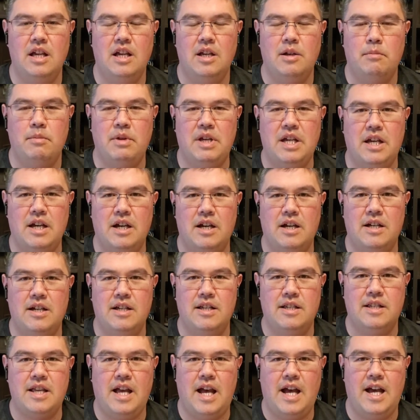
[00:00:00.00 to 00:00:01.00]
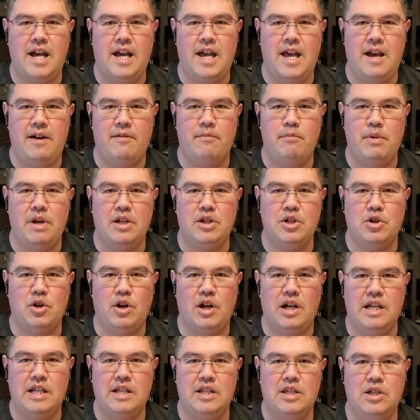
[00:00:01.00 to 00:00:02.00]
because I have been
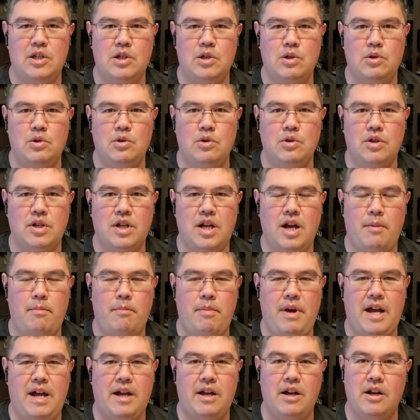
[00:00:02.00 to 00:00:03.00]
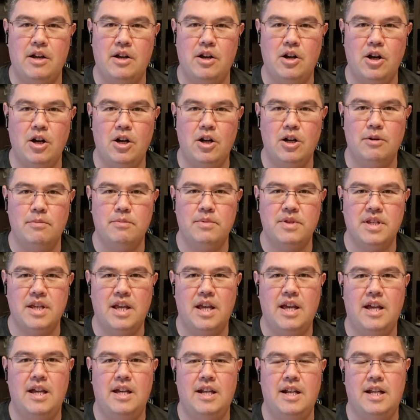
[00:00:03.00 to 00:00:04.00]
trying to cut back on carbs,
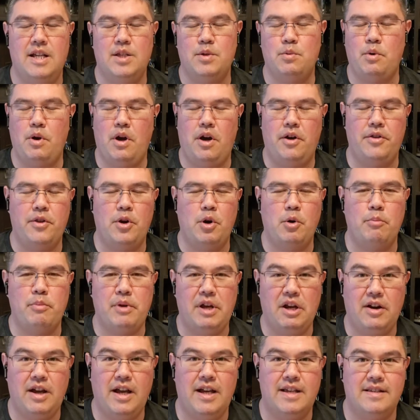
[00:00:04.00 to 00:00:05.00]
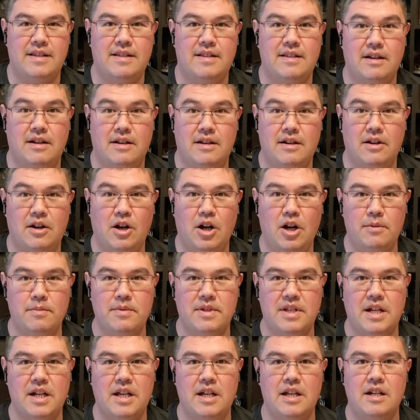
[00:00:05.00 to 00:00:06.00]
and as we all know, beer has a ton of carbs
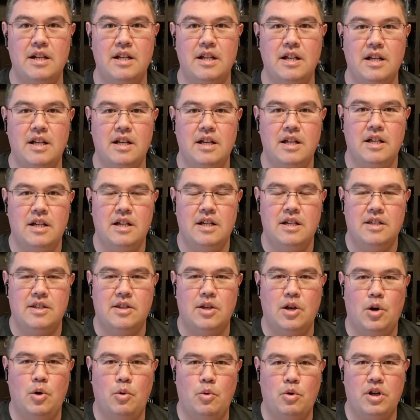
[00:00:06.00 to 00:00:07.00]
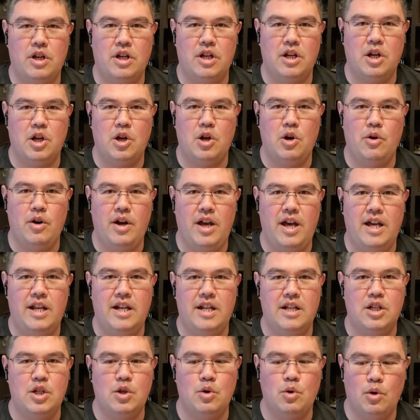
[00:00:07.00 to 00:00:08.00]
in it. So we're going to go ahead
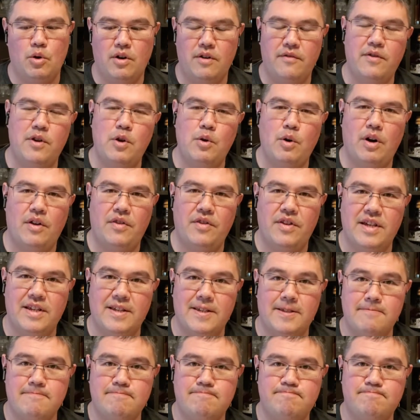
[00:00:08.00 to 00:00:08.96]
and do a review on this.